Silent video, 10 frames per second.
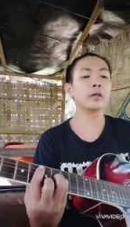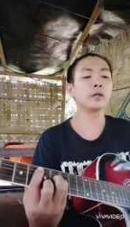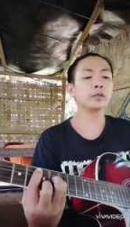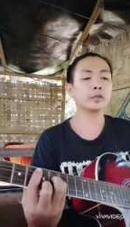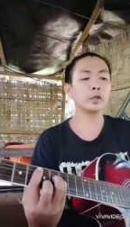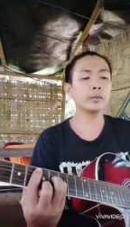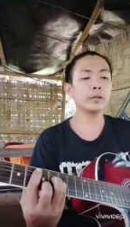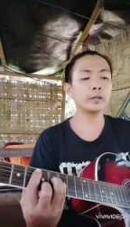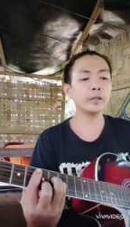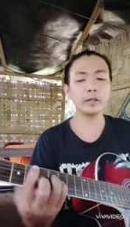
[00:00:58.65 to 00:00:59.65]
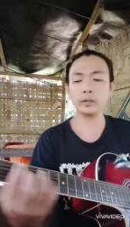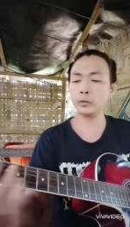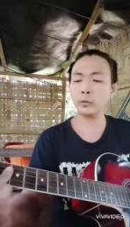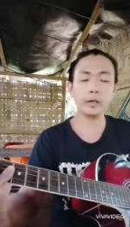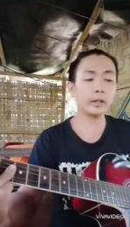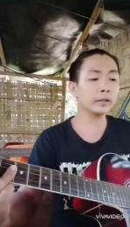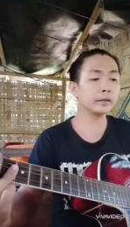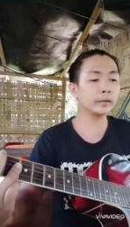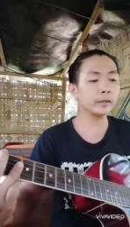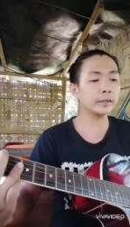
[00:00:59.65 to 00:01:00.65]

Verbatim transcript: Show me the wonders